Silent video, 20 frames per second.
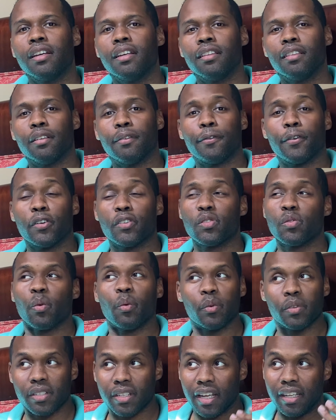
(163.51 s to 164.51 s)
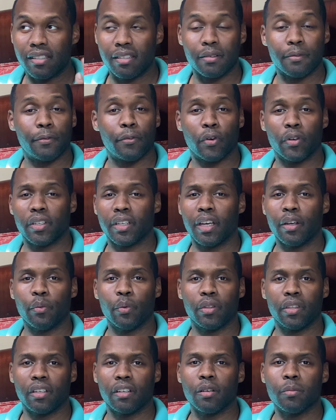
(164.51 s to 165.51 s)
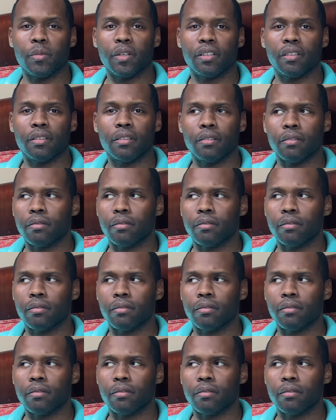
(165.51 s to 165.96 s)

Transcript: The first one was 1948 with the Gmund